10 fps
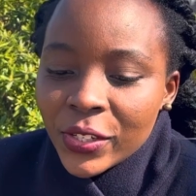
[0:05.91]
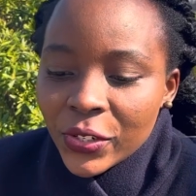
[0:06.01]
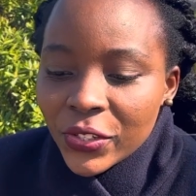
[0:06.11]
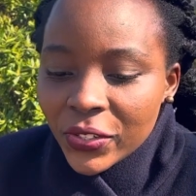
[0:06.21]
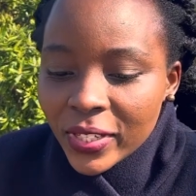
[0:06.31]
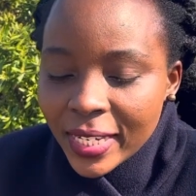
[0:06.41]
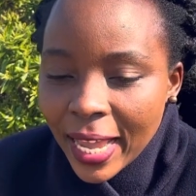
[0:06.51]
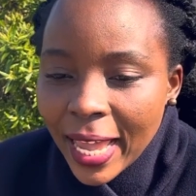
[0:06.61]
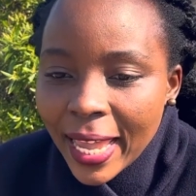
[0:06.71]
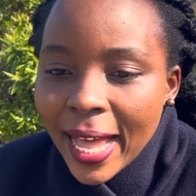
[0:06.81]
So
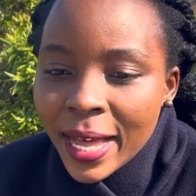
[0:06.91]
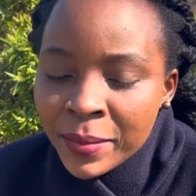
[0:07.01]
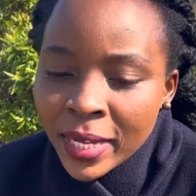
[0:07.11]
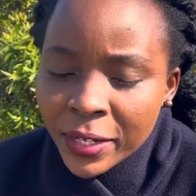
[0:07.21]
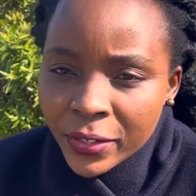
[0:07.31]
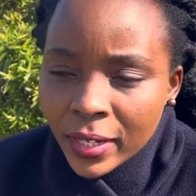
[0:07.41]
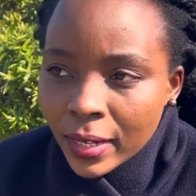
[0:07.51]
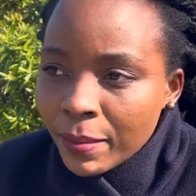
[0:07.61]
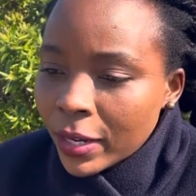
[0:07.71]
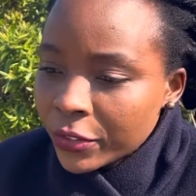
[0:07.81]
today I'm here to
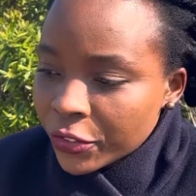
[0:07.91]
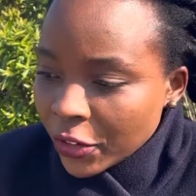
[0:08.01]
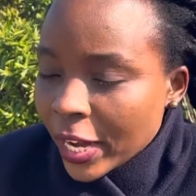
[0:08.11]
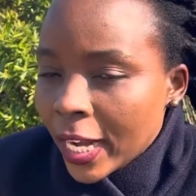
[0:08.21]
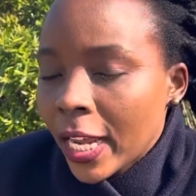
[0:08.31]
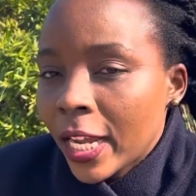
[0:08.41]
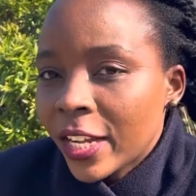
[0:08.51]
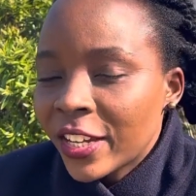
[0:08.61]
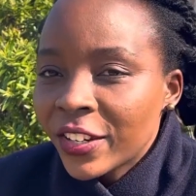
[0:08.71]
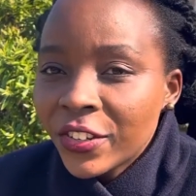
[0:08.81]
talk about
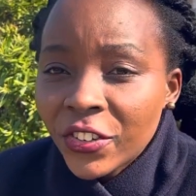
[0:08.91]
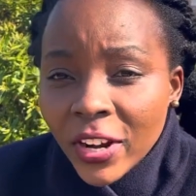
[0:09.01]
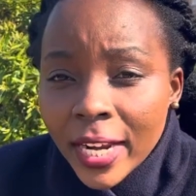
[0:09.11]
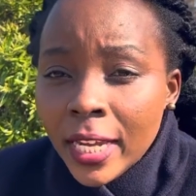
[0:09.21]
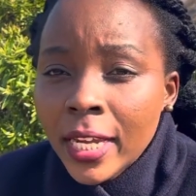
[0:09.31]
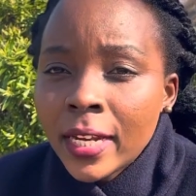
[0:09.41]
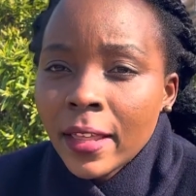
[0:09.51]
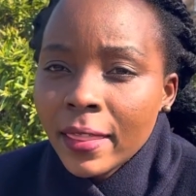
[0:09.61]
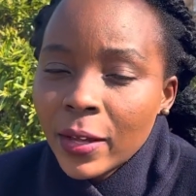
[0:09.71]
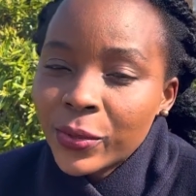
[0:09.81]
training in
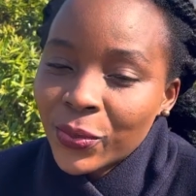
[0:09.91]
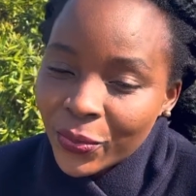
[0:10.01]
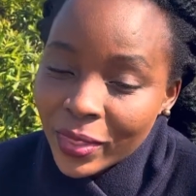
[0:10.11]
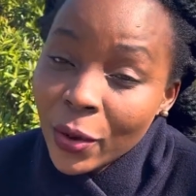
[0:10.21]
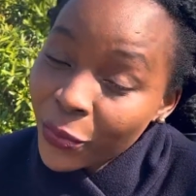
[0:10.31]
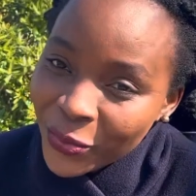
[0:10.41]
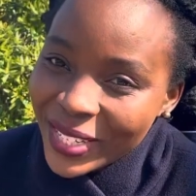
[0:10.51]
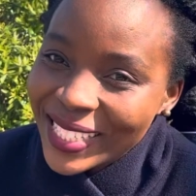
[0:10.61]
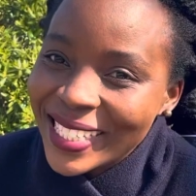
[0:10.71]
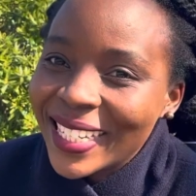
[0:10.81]
the
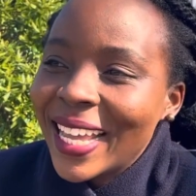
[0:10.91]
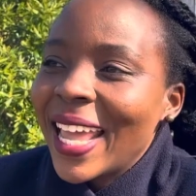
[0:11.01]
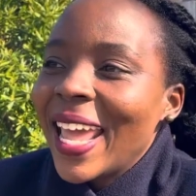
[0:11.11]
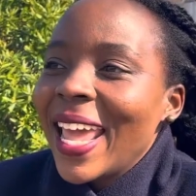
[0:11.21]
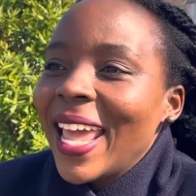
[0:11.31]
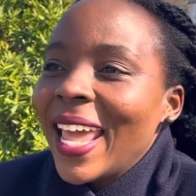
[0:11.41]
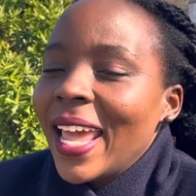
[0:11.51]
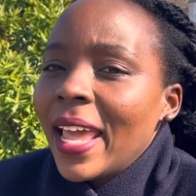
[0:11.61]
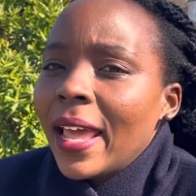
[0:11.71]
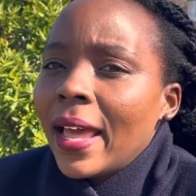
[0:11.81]
southwest.
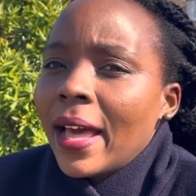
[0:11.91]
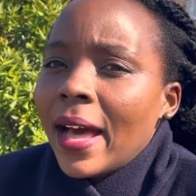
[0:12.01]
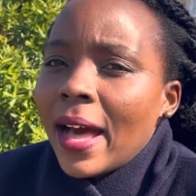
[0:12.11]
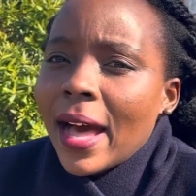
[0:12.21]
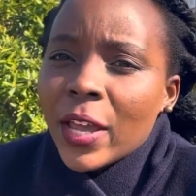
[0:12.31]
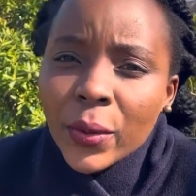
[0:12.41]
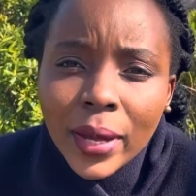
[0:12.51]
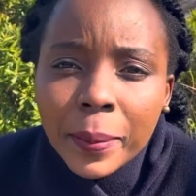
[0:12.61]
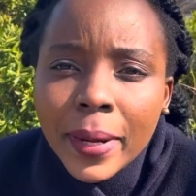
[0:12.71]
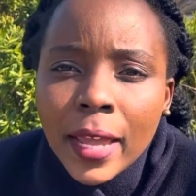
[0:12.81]
Are you
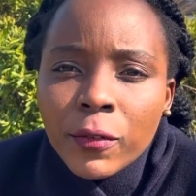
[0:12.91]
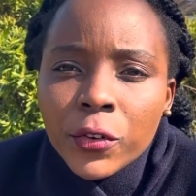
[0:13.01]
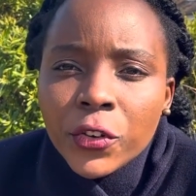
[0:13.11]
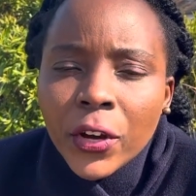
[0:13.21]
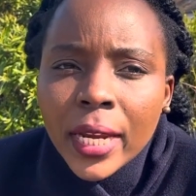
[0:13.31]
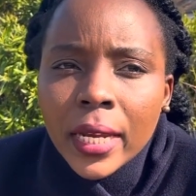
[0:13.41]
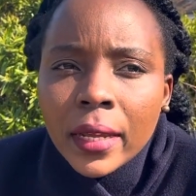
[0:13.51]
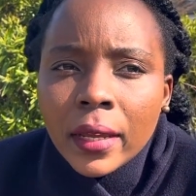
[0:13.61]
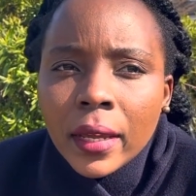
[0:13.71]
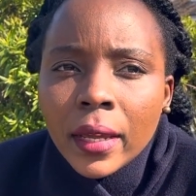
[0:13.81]
applying for
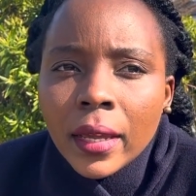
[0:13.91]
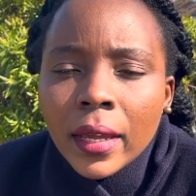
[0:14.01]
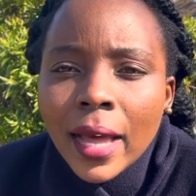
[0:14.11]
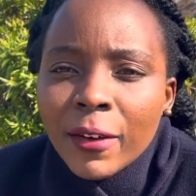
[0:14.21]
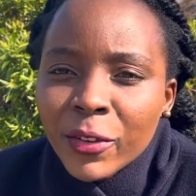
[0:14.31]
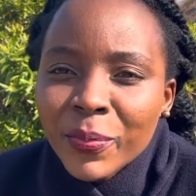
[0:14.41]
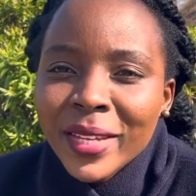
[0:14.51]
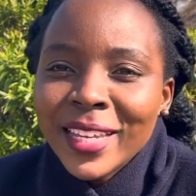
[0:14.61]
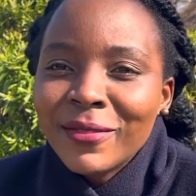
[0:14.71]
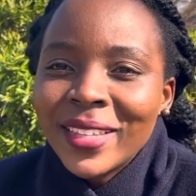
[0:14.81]
training? Have you
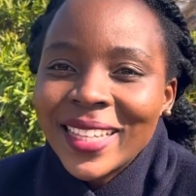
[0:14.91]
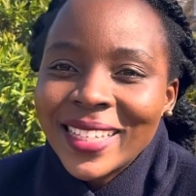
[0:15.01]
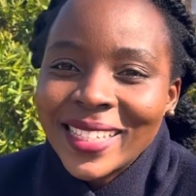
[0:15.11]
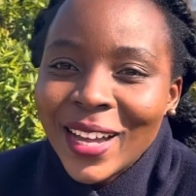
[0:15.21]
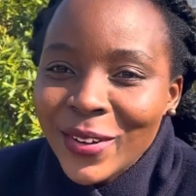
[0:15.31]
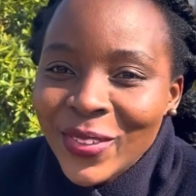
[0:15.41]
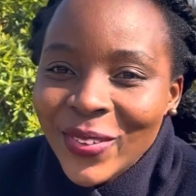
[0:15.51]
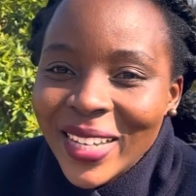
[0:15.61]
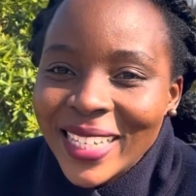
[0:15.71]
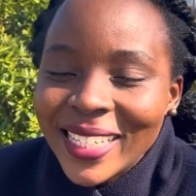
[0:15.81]
been given the
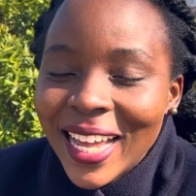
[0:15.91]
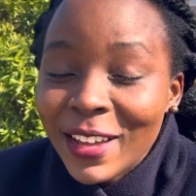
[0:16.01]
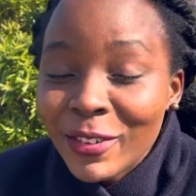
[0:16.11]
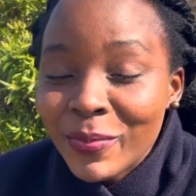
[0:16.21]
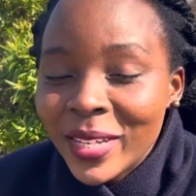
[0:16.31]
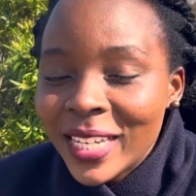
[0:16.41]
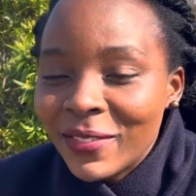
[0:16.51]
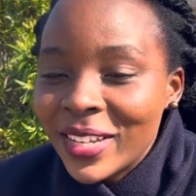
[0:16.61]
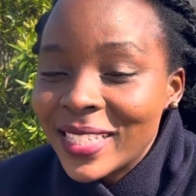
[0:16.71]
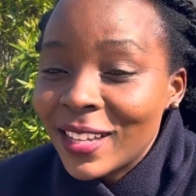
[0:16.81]
southwest? Have you been
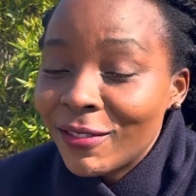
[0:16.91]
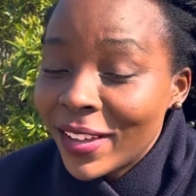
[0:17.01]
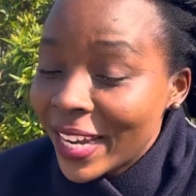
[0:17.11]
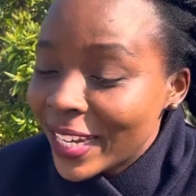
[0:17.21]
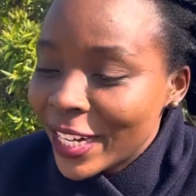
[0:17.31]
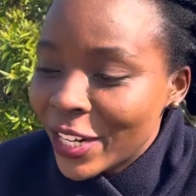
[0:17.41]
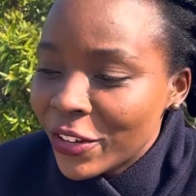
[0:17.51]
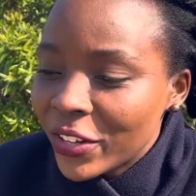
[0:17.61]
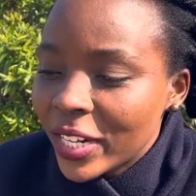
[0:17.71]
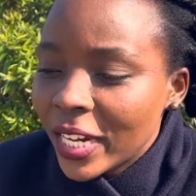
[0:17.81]
given Severn
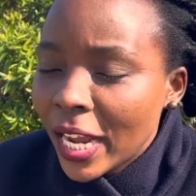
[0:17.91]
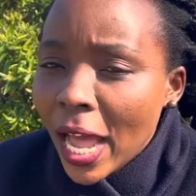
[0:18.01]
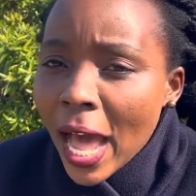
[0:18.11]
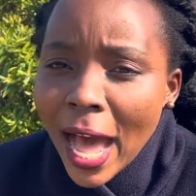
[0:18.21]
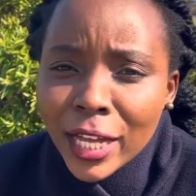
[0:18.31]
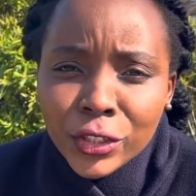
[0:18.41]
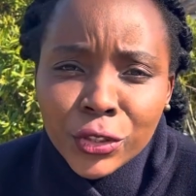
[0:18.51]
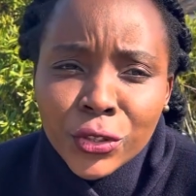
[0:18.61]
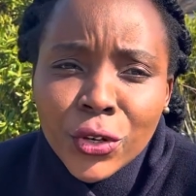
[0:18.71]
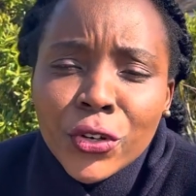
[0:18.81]
deanery and
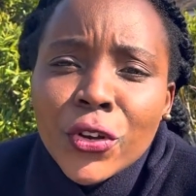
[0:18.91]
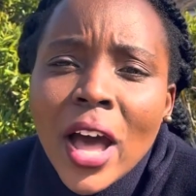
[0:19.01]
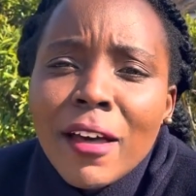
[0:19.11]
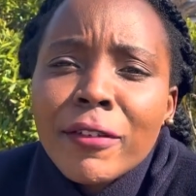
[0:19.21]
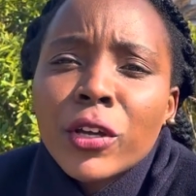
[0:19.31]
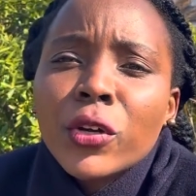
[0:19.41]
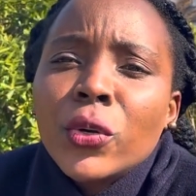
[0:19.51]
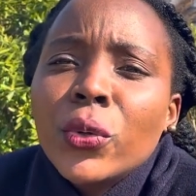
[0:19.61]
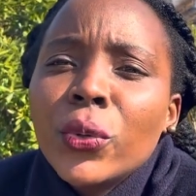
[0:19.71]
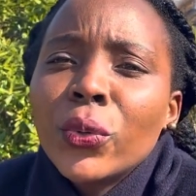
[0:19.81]
you don't have a
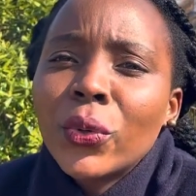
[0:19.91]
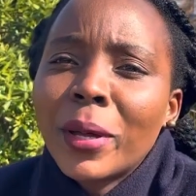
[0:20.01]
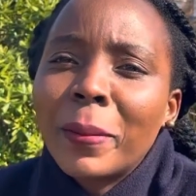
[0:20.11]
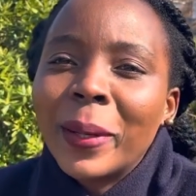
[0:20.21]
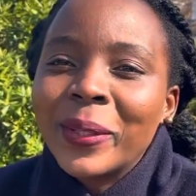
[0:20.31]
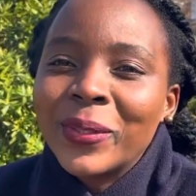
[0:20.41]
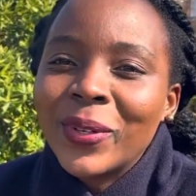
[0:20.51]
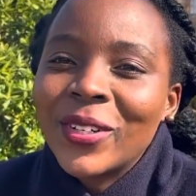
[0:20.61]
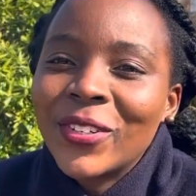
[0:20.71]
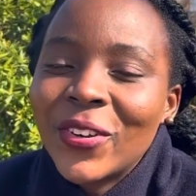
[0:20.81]
clue about
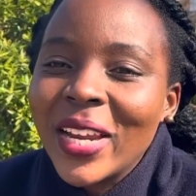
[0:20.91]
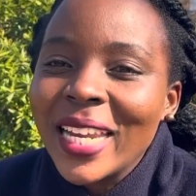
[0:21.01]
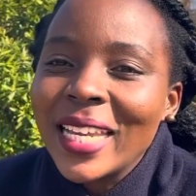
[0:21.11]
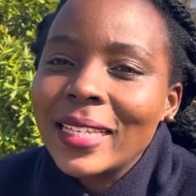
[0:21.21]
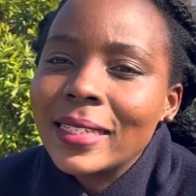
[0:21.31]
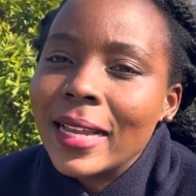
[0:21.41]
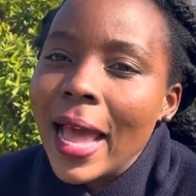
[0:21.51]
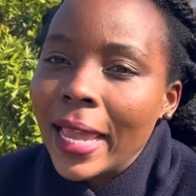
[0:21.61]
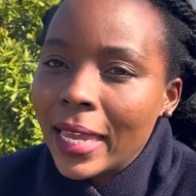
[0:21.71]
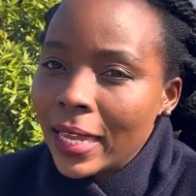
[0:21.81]
what training is
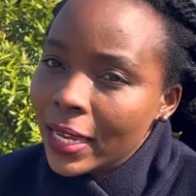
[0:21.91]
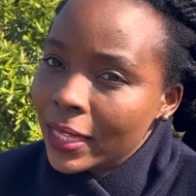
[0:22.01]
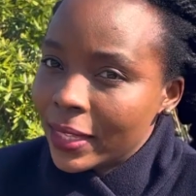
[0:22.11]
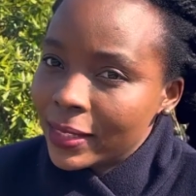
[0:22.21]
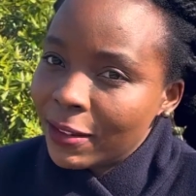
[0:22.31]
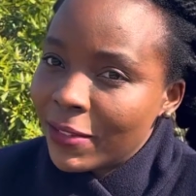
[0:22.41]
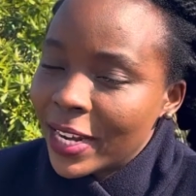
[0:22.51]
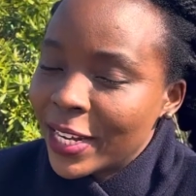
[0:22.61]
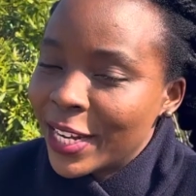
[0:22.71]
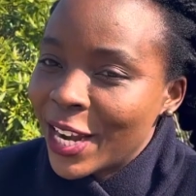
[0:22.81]
like in the
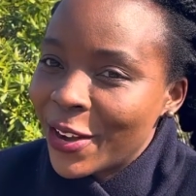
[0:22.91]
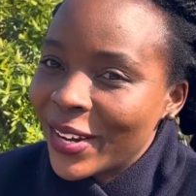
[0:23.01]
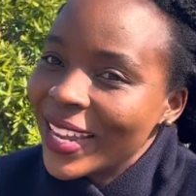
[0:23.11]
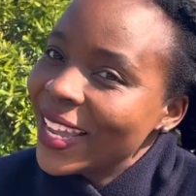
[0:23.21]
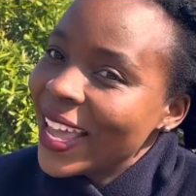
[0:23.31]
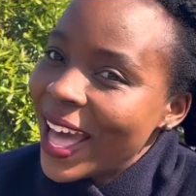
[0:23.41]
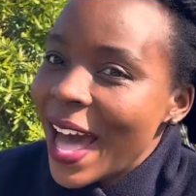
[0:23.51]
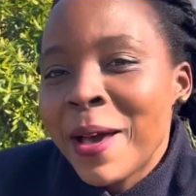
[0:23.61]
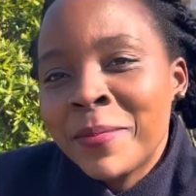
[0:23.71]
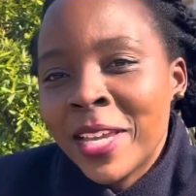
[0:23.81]
Severn deanery?
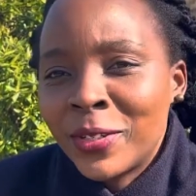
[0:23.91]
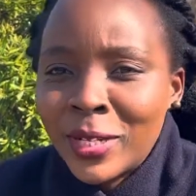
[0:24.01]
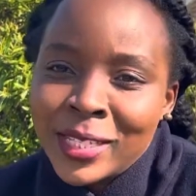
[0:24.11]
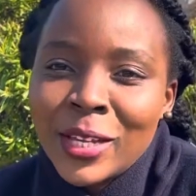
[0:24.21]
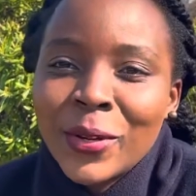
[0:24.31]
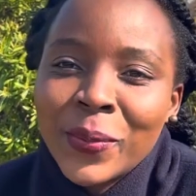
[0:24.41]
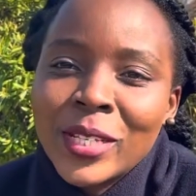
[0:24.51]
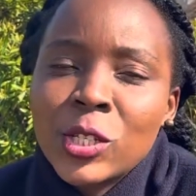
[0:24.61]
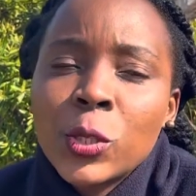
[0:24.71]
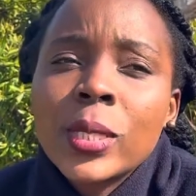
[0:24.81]
I'm here to answer your
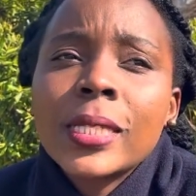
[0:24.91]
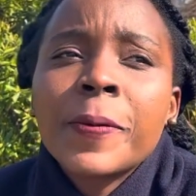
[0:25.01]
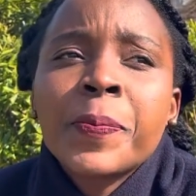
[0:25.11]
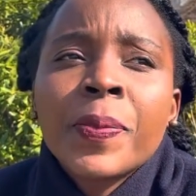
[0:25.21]
questions.